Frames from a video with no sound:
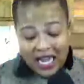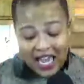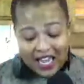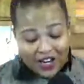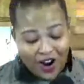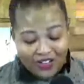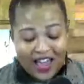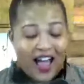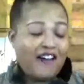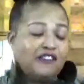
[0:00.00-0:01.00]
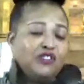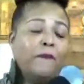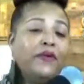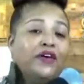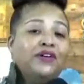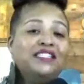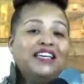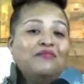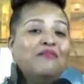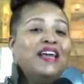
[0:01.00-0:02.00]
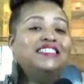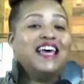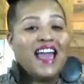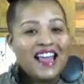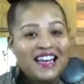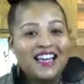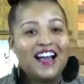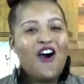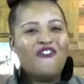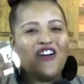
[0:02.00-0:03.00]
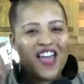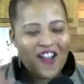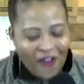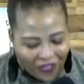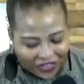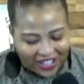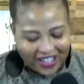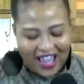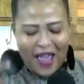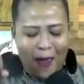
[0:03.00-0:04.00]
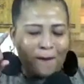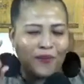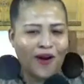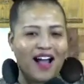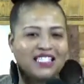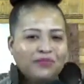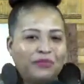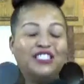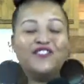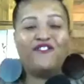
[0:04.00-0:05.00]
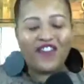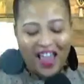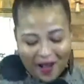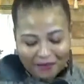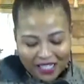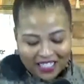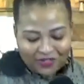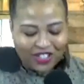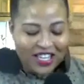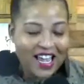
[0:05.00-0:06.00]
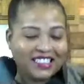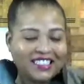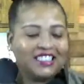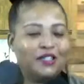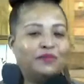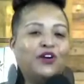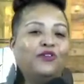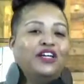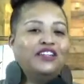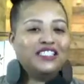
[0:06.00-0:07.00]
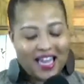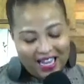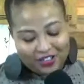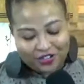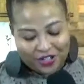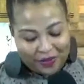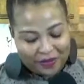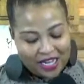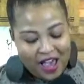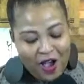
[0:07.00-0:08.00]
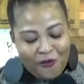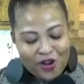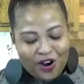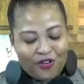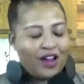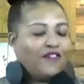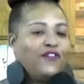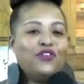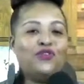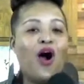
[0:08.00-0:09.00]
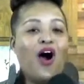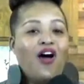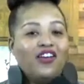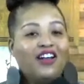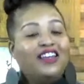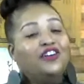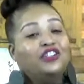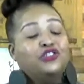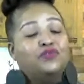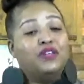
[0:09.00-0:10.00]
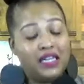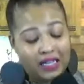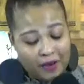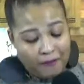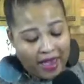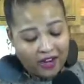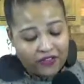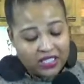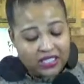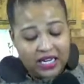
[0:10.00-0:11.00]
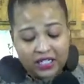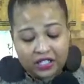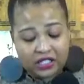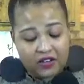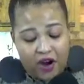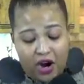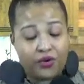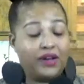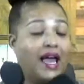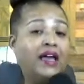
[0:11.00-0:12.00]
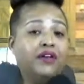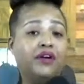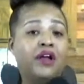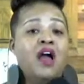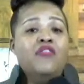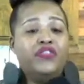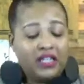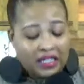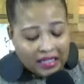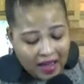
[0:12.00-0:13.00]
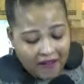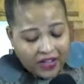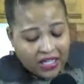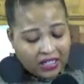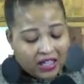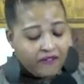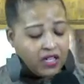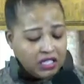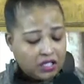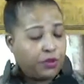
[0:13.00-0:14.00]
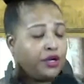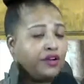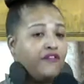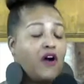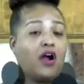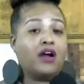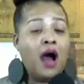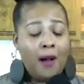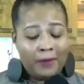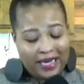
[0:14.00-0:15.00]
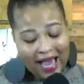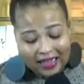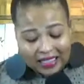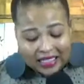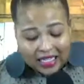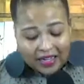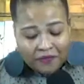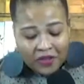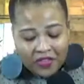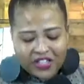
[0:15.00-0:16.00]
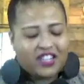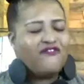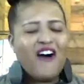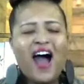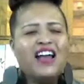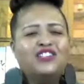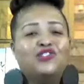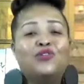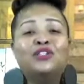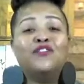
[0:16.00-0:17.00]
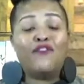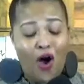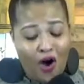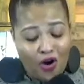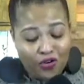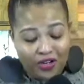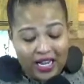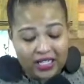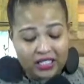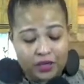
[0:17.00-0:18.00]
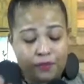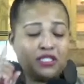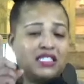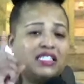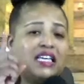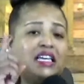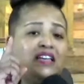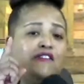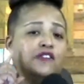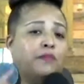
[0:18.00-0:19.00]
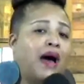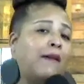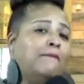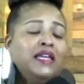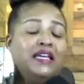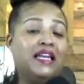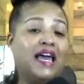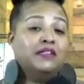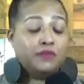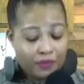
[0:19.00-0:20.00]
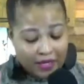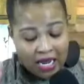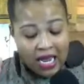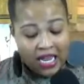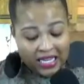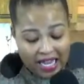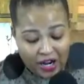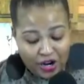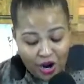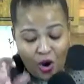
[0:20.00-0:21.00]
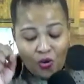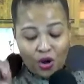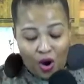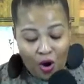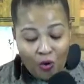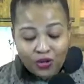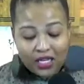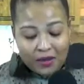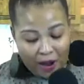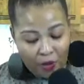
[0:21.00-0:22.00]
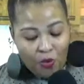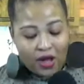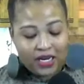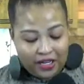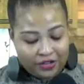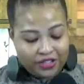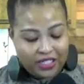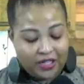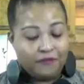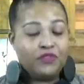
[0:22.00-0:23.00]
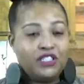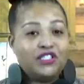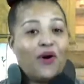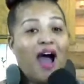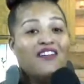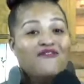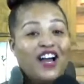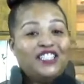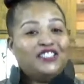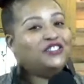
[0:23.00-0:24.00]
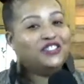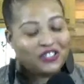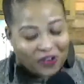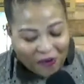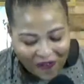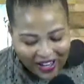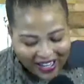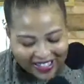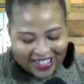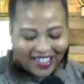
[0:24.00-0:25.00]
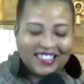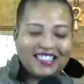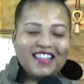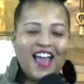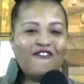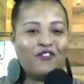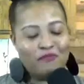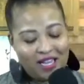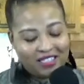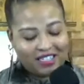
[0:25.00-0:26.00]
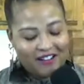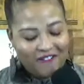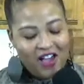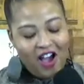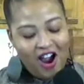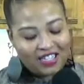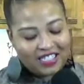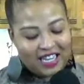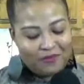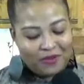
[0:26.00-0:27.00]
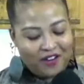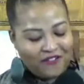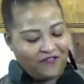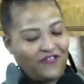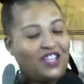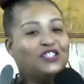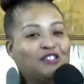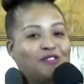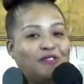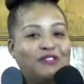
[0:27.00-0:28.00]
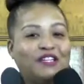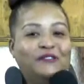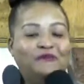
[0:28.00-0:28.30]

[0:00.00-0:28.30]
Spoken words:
in our lives through the building and maintaining of healthy and prosperous families, relationships, careers, and dreams. We are grateful you all are here as unique manifestations of our Creator, the loving, living spirit of our commonality, the divine source of all creation, perceived by many names, but yet known only by one energy. So I invite you to join us in the affirmation of our statement of infinitude.